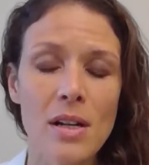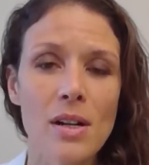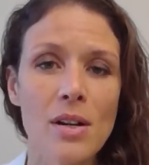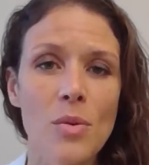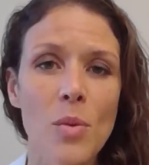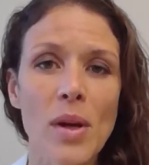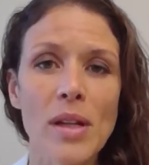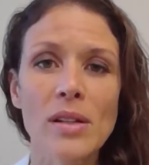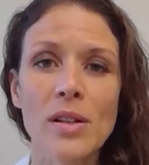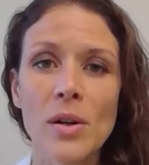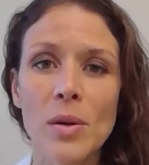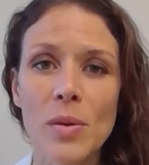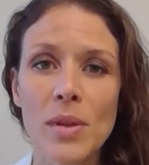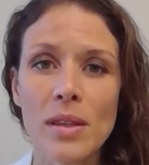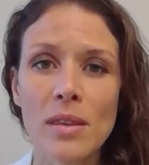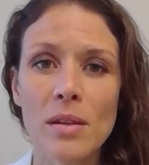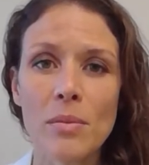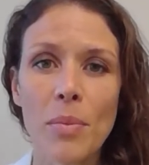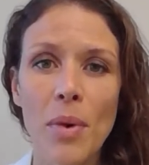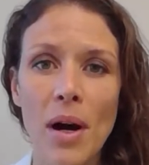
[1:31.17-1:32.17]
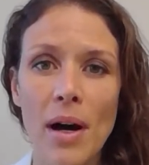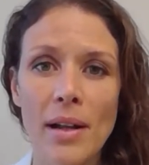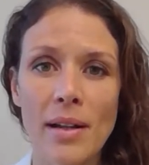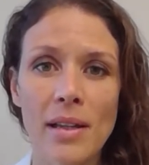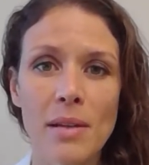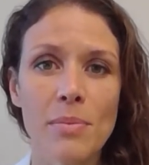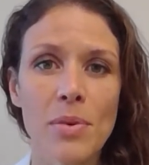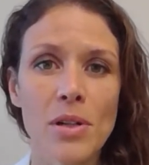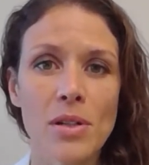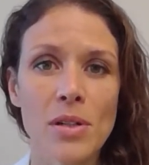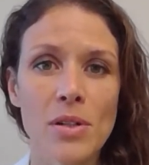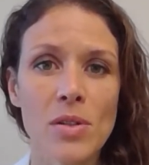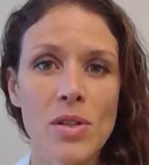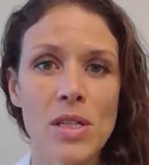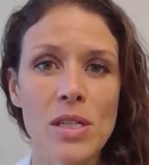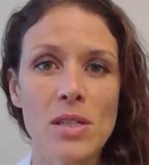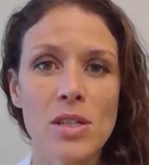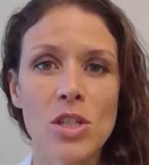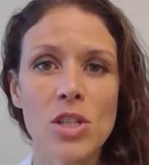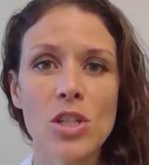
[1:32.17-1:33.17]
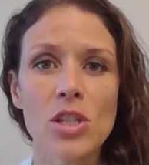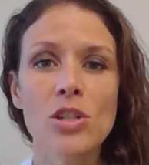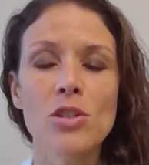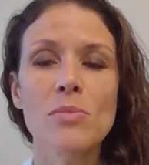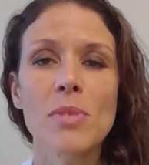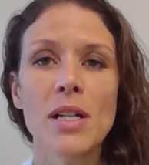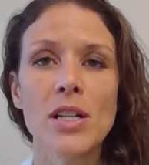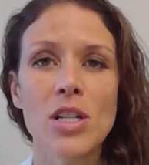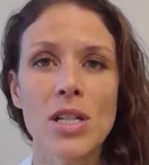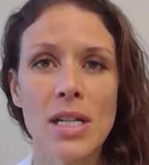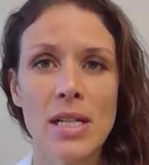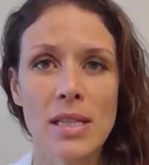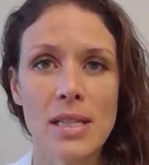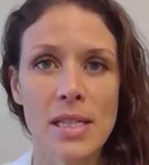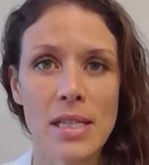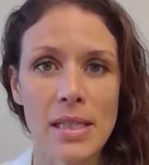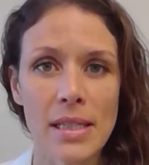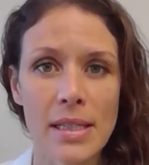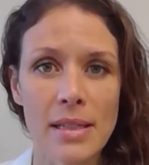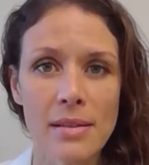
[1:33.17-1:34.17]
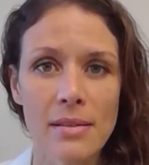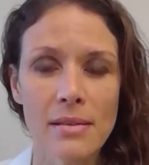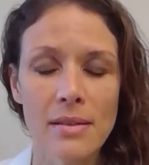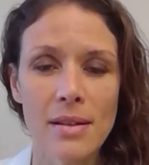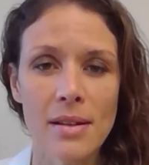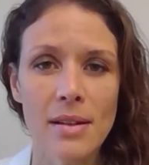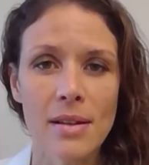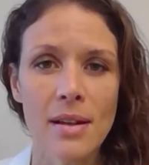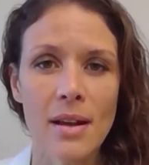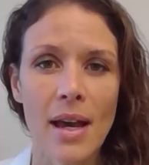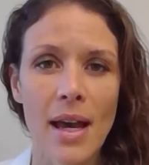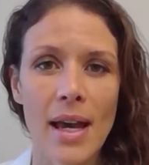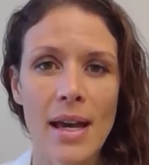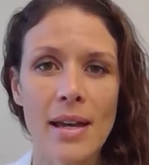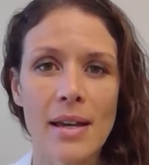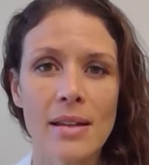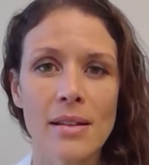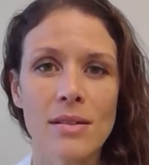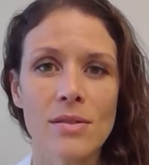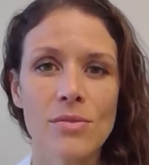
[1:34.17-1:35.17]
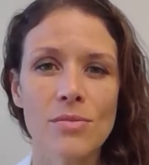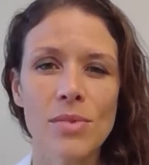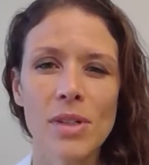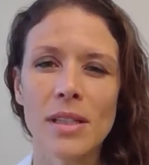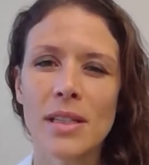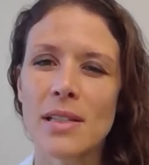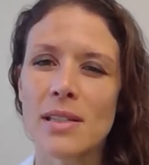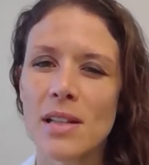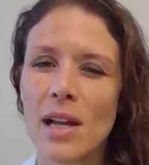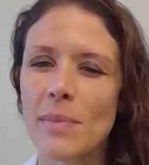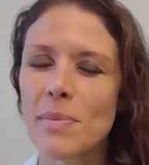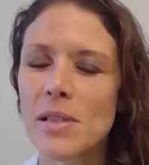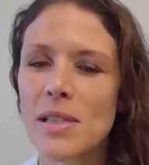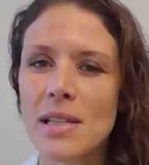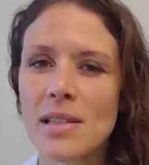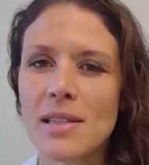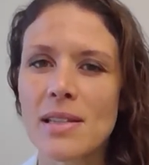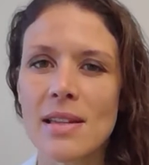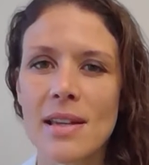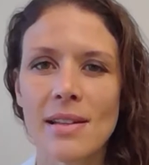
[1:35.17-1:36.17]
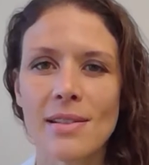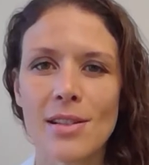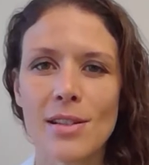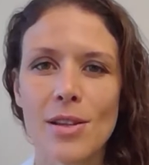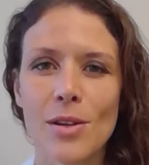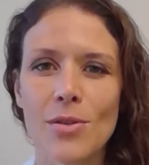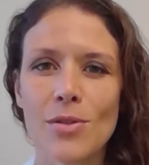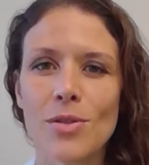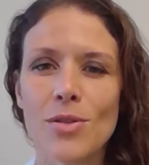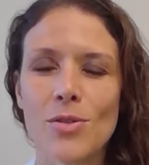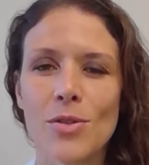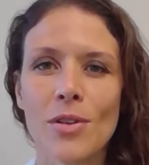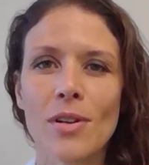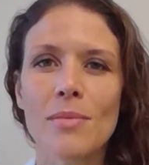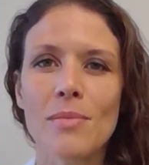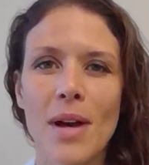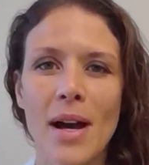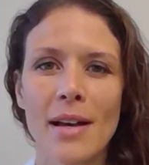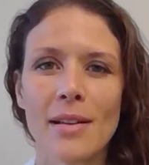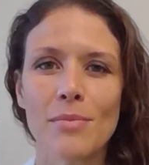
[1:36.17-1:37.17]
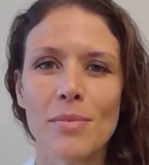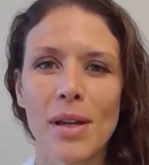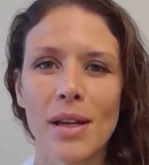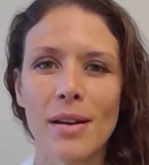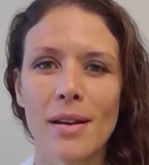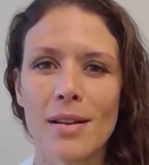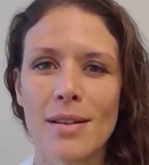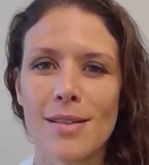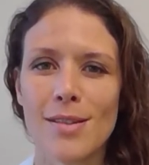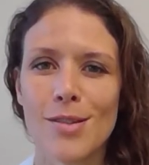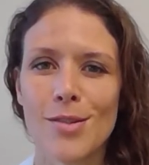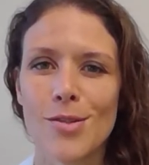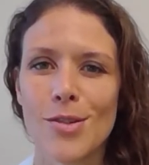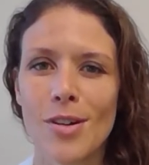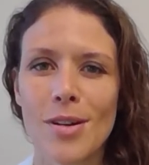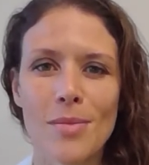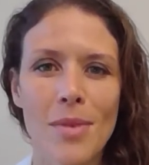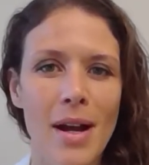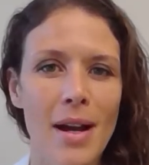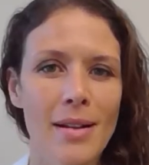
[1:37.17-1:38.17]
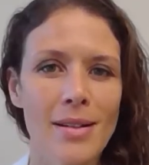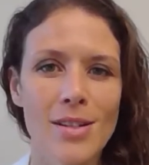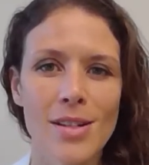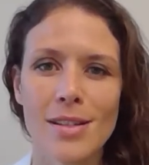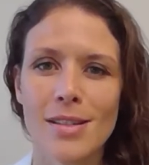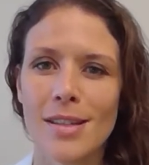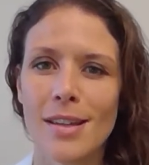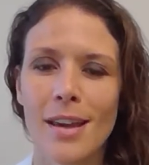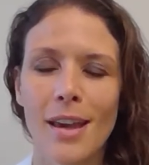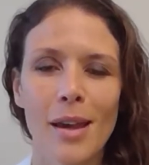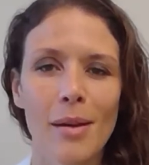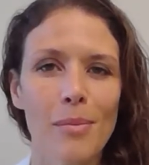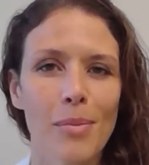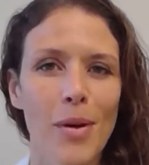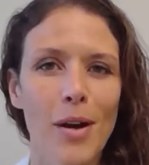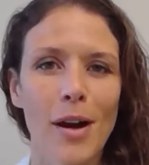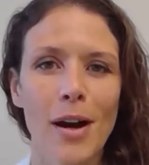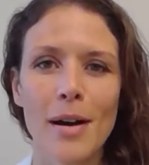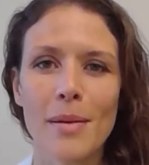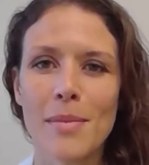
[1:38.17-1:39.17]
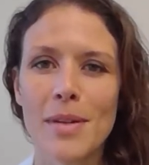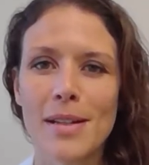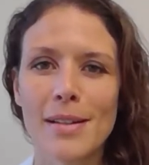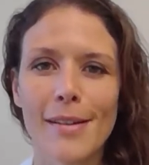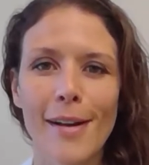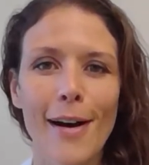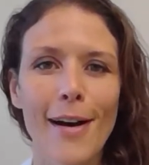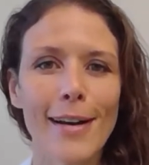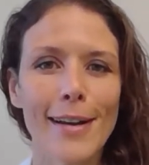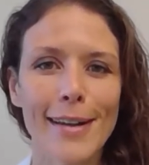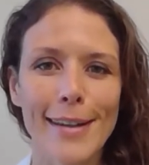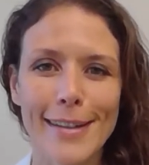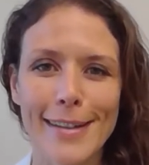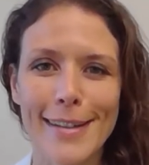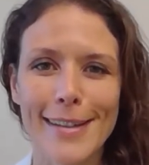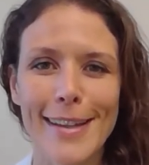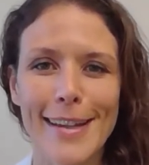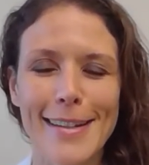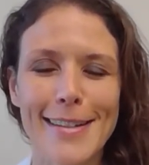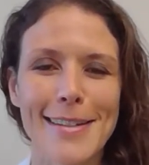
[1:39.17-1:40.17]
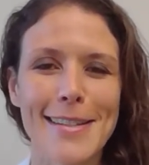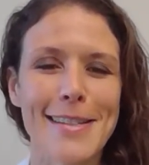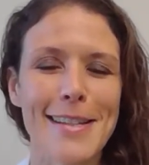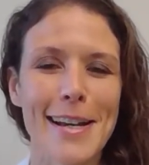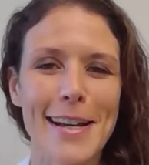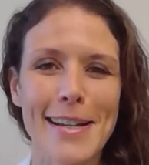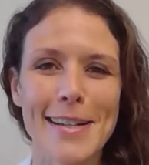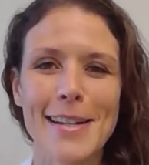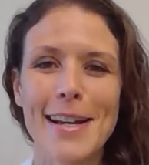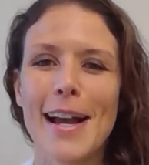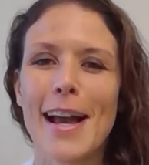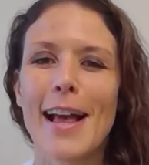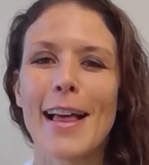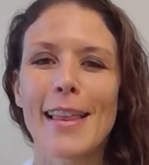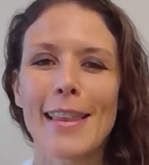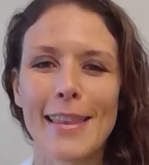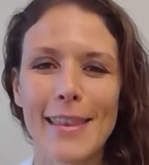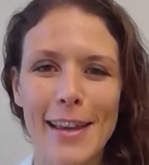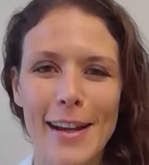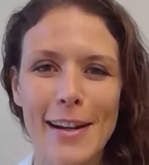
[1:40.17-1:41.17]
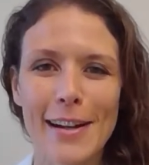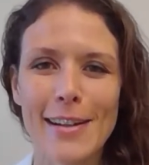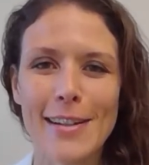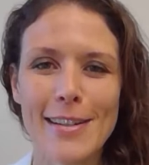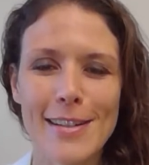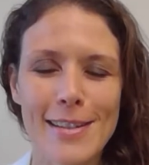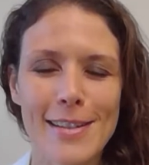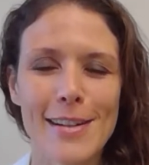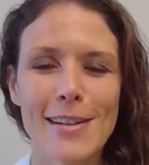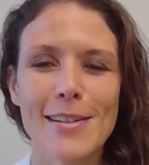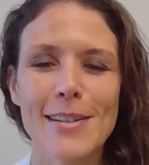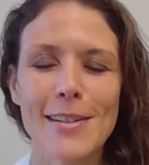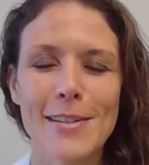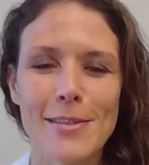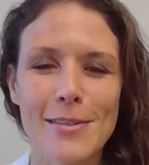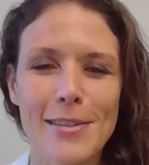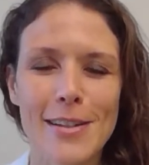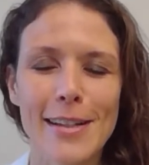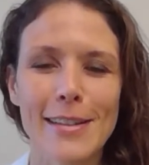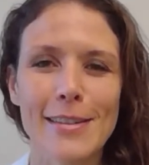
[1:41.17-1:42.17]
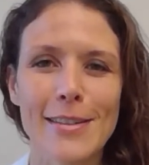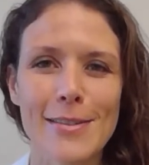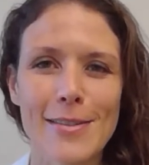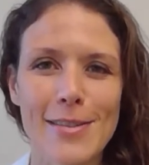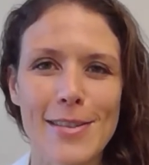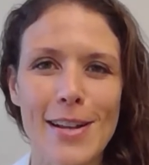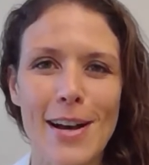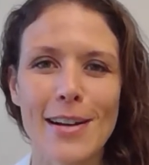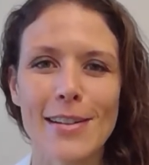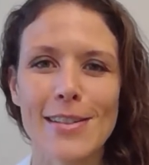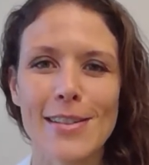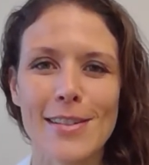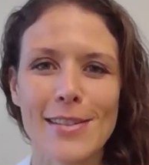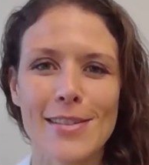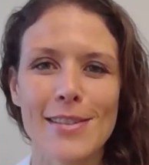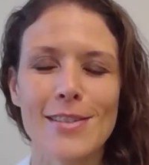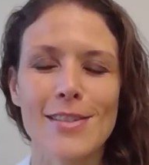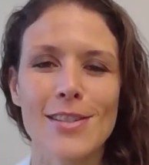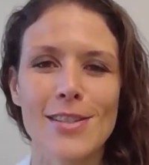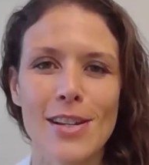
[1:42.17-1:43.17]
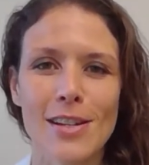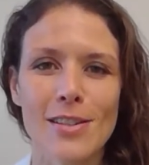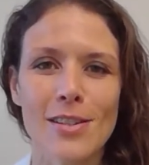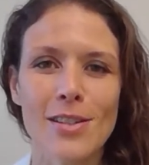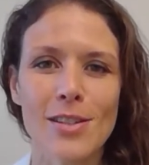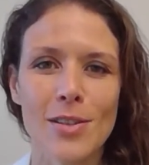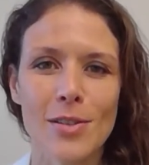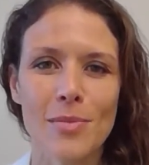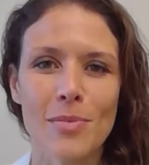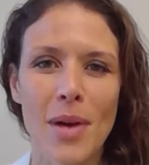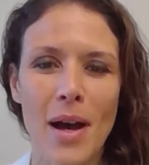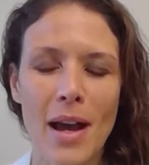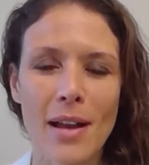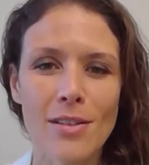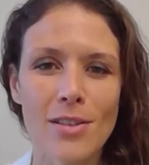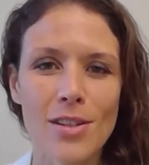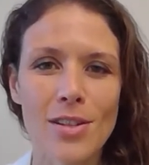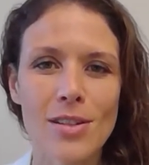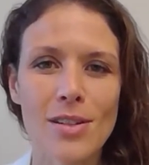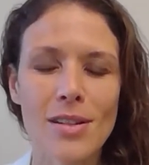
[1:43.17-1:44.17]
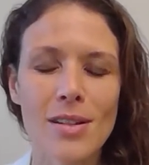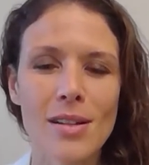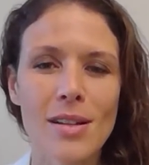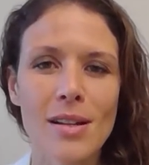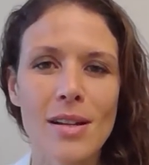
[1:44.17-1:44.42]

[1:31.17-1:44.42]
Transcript: we know that the body produces too much insulin and really stops listening to those doormen because the doormen just keep coming knocking and they decide they're going to start ignoring those knocks because it's just too much.